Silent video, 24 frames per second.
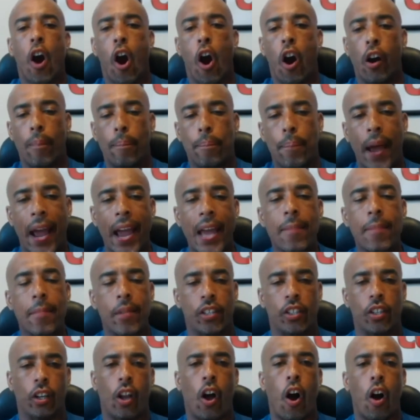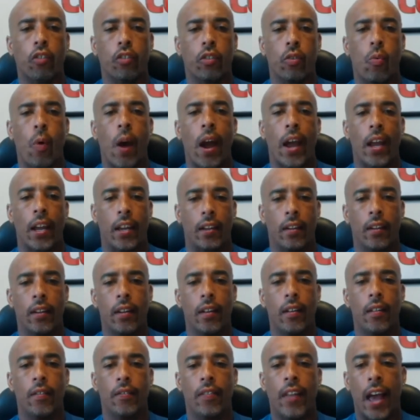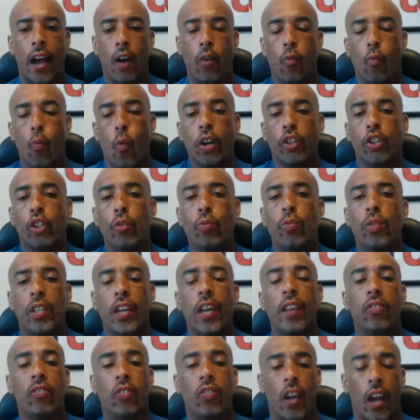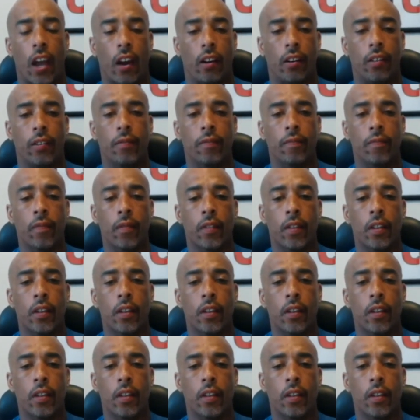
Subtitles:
are payments along the way that once you get there,